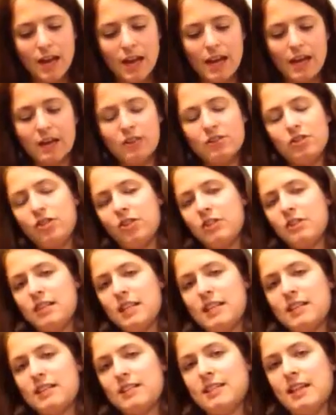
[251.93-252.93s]
And just
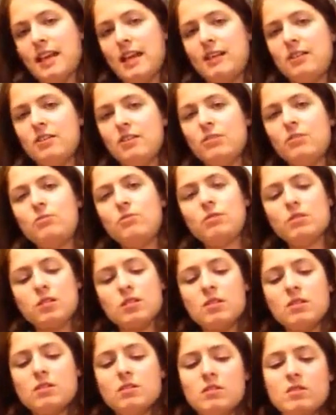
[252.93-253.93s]
a side note,
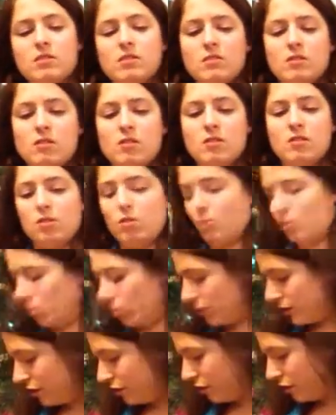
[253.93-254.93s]

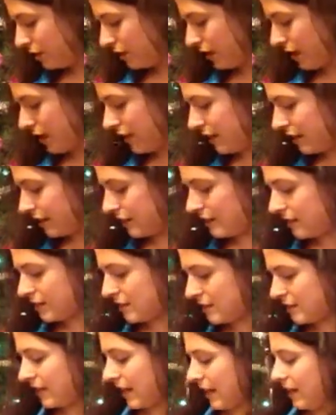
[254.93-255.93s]
when you're cutting
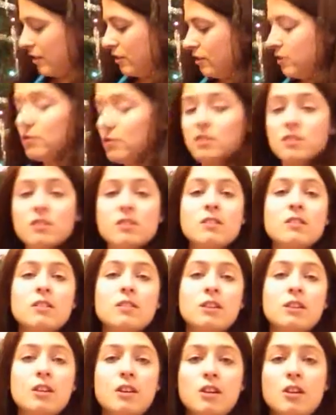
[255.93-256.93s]
scales,
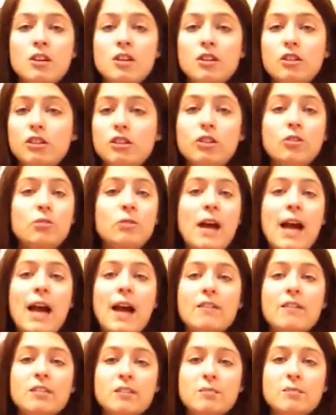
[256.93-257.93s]
you don't
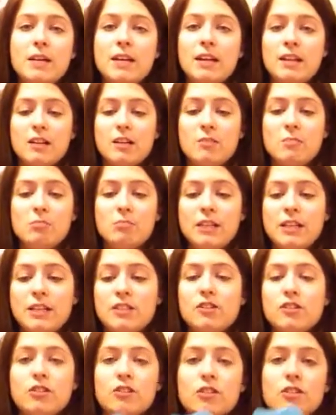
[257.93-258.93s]
have to make the complete
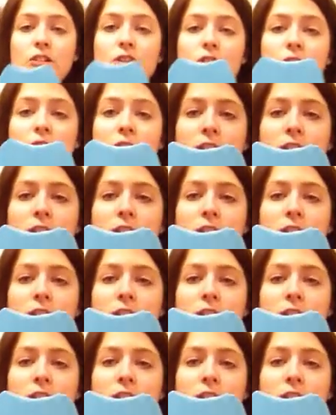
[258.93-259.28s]
circle.